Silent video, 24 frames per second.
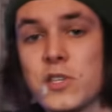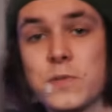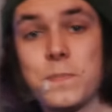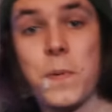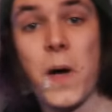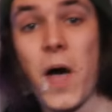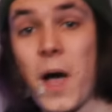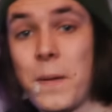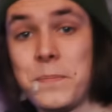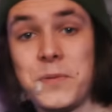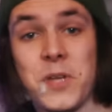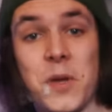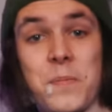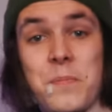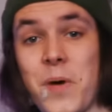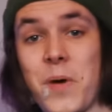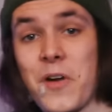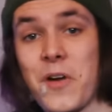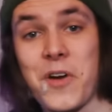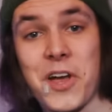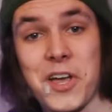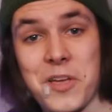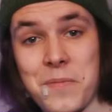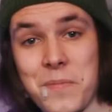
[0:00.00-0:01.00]
this popped up
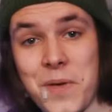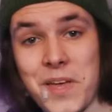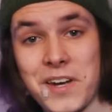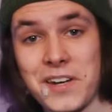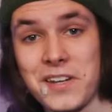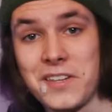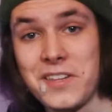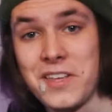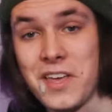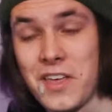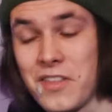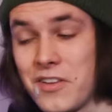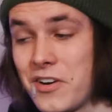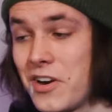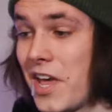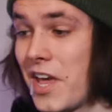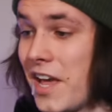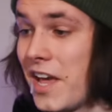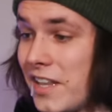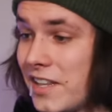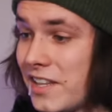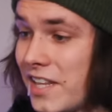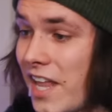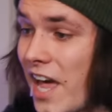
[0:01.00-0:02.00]
my recommended the other
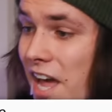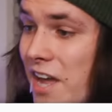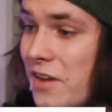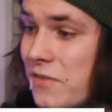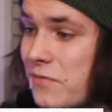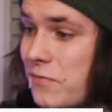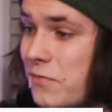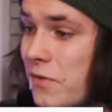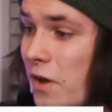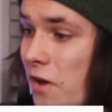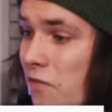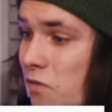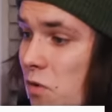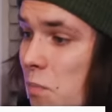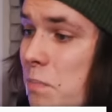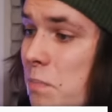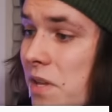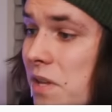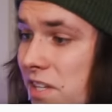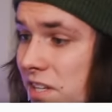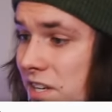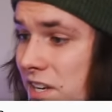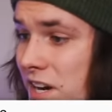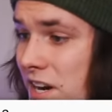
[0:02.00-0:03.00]
day. Life of a
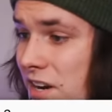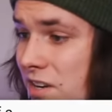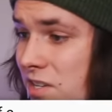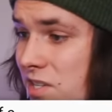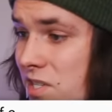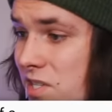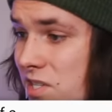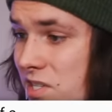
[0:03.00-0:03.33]
Billionaire's